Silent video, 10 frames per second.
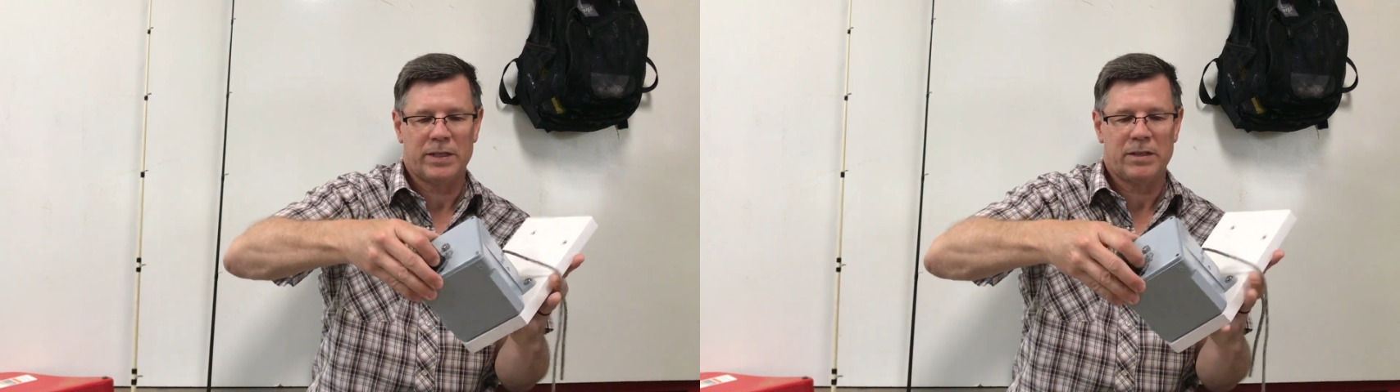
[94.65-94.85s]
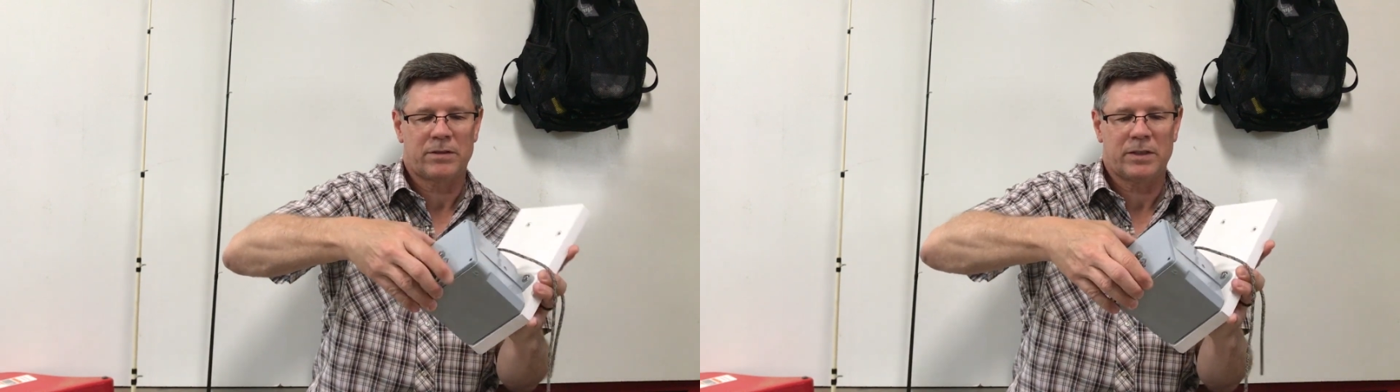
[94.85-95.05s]

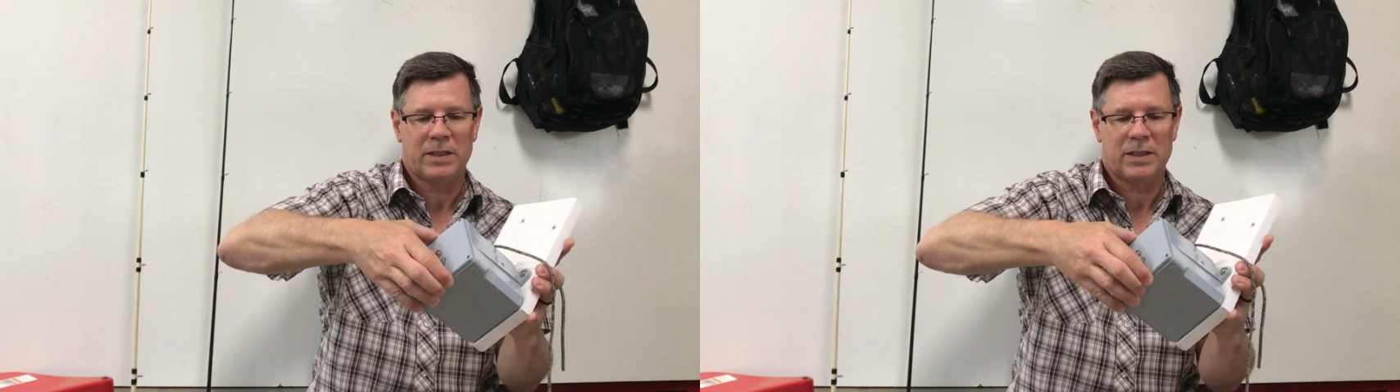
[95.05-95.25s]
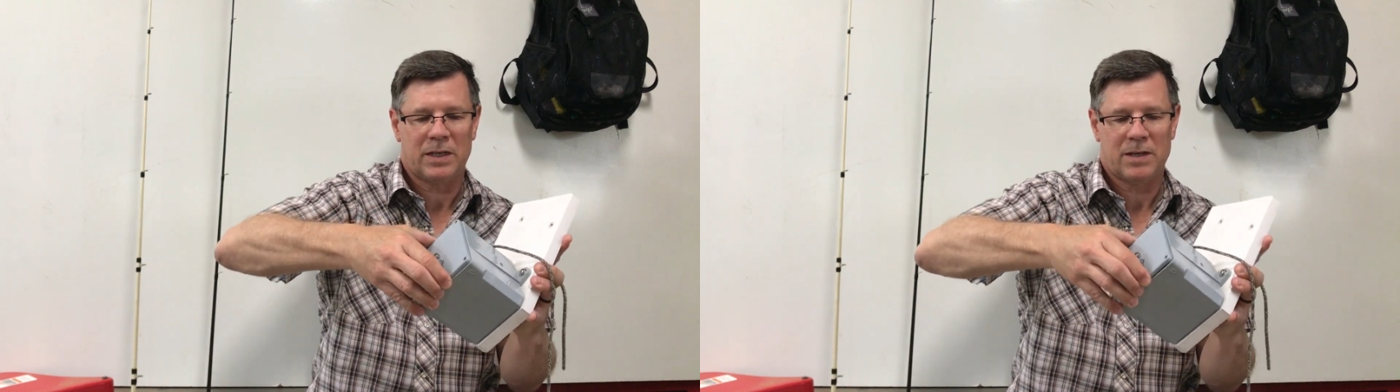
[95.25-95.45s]

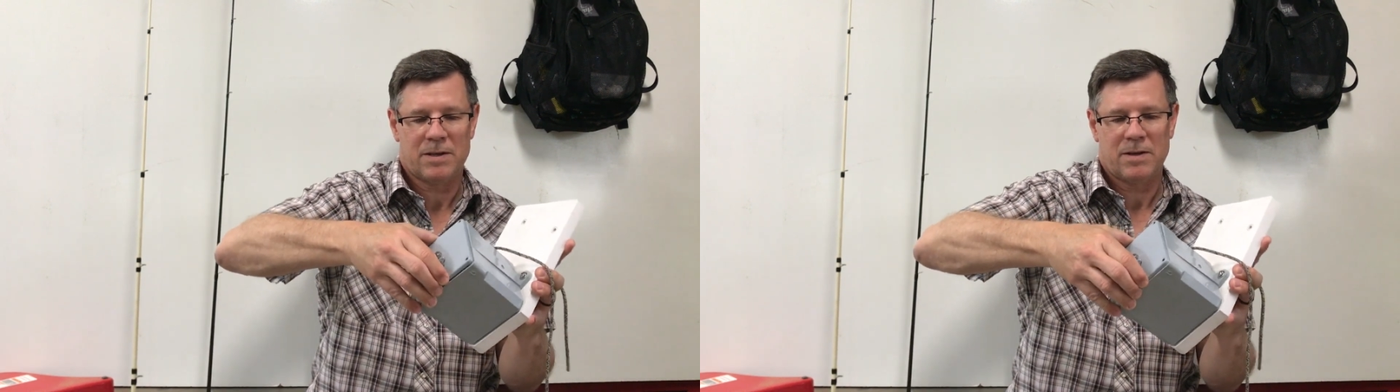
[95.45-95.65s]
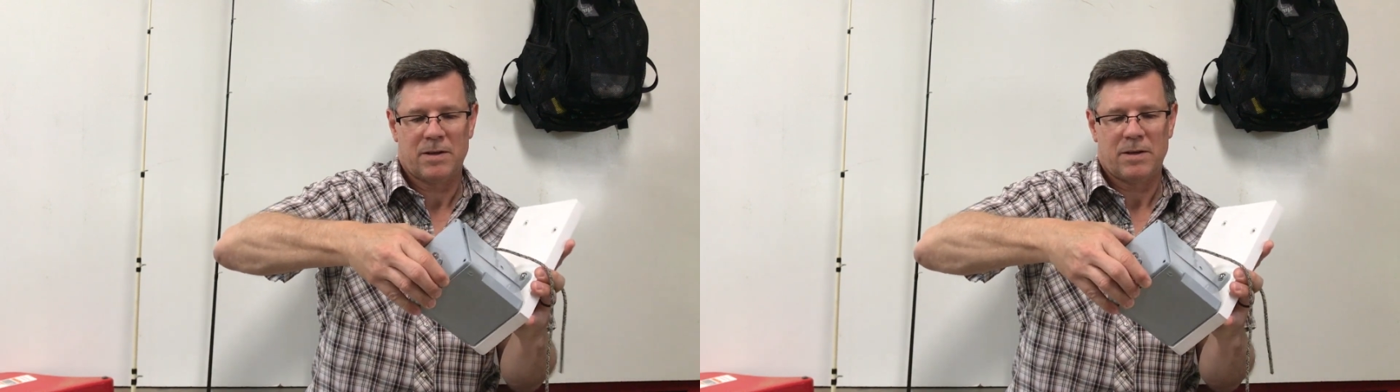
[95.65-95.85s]
easily.
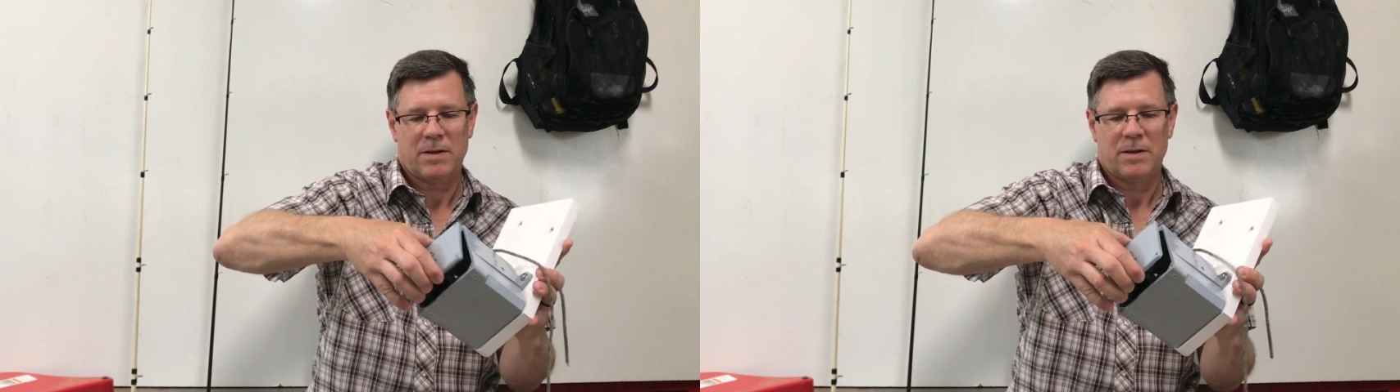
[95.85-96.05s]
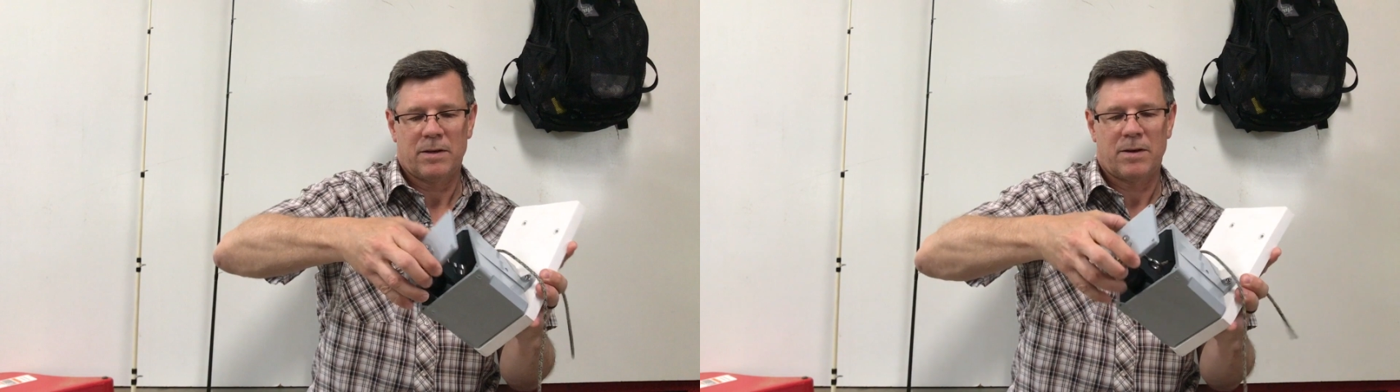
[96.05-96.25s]

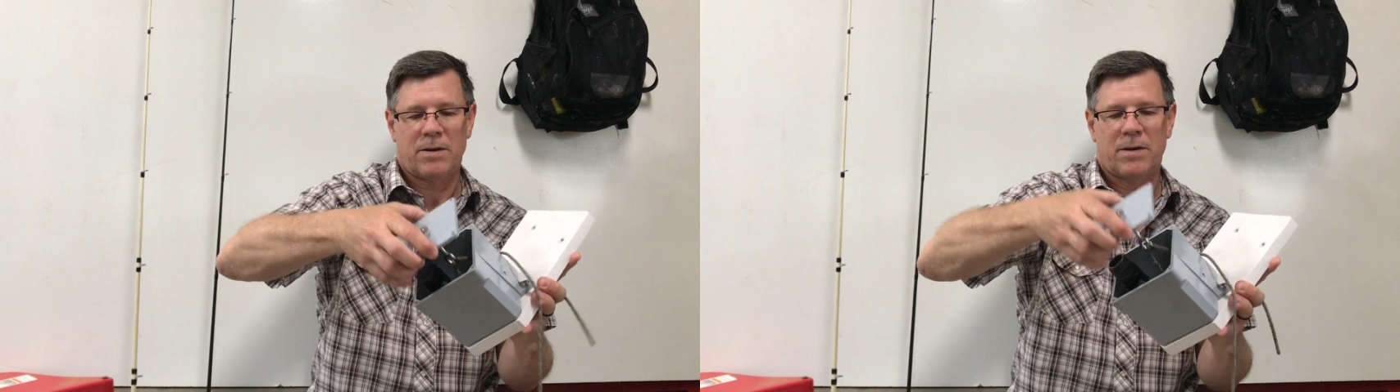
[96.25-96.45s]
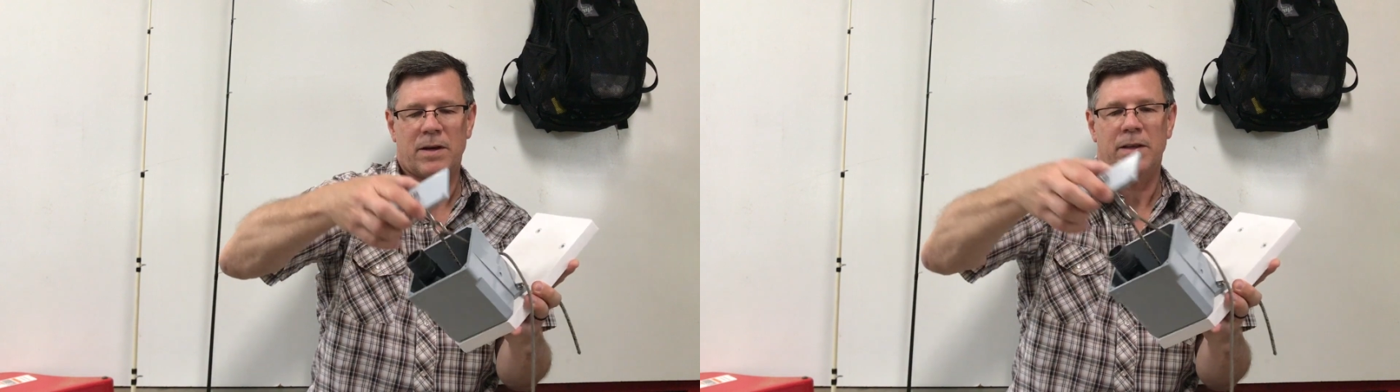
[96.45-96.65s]

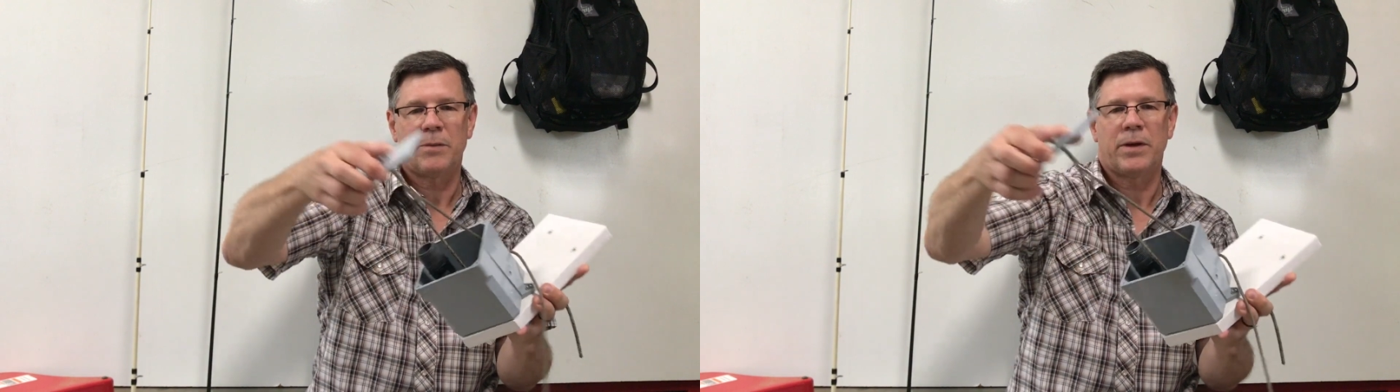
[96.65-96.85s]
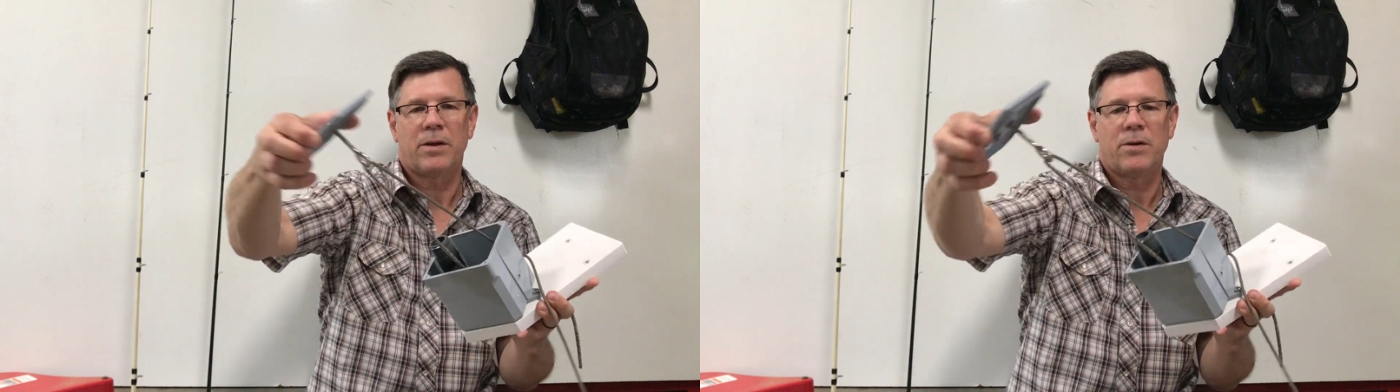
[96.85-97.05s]
All right, there
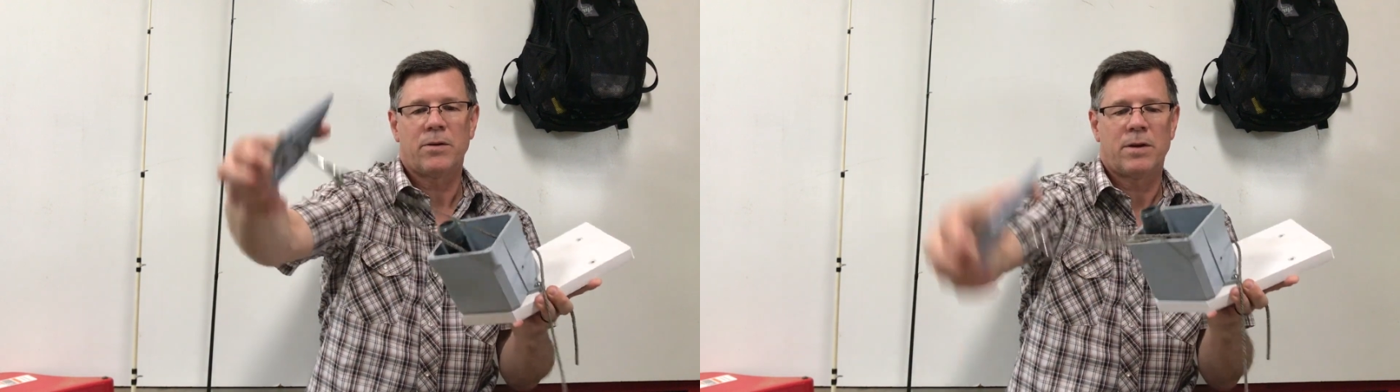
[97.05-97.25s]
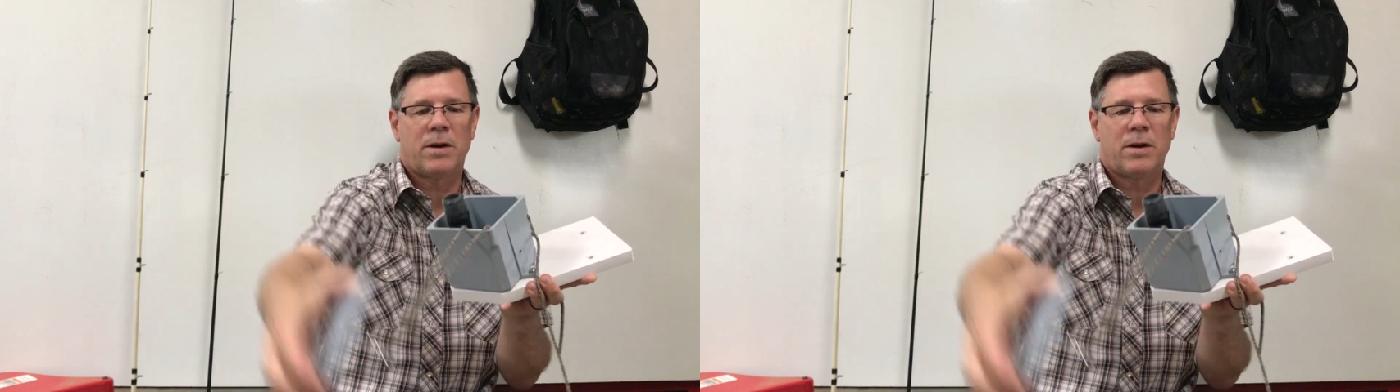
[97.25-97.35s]
we go.